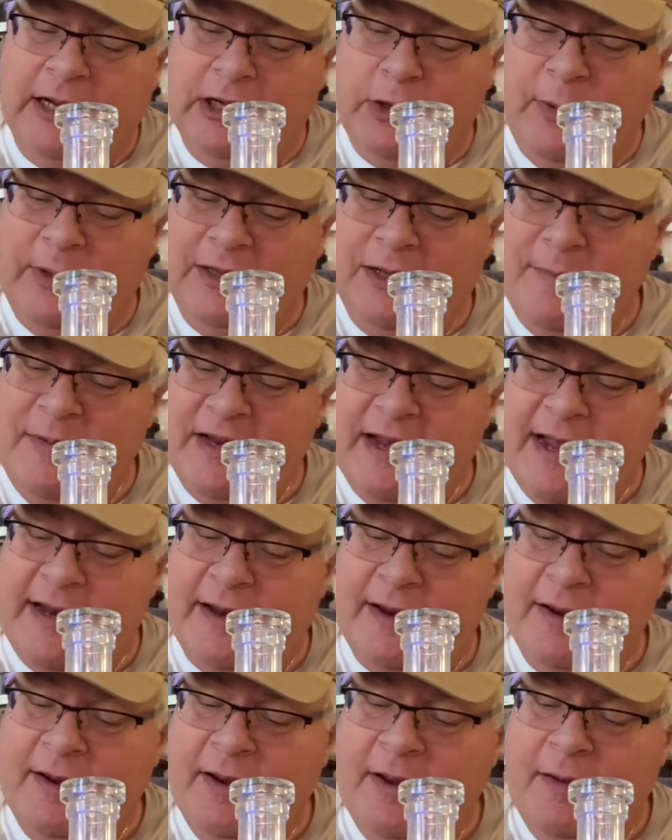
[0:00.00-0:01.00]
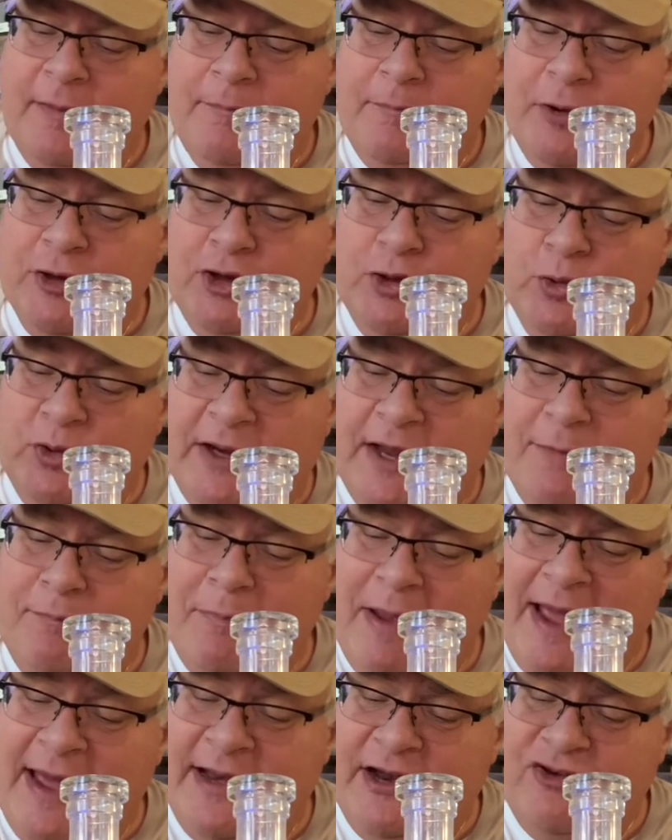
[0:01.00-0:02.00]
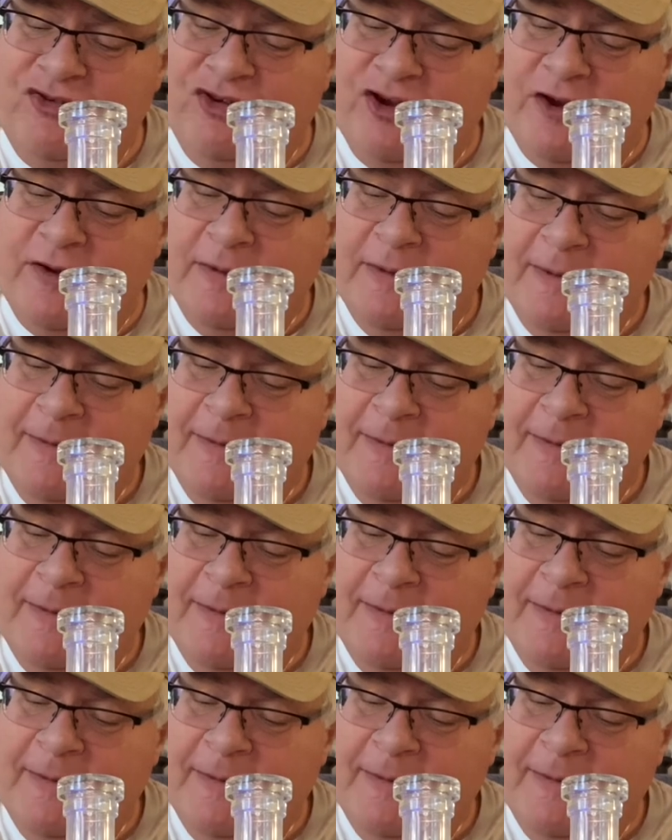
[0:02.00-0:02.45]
going to eliminate it, but you can manage it.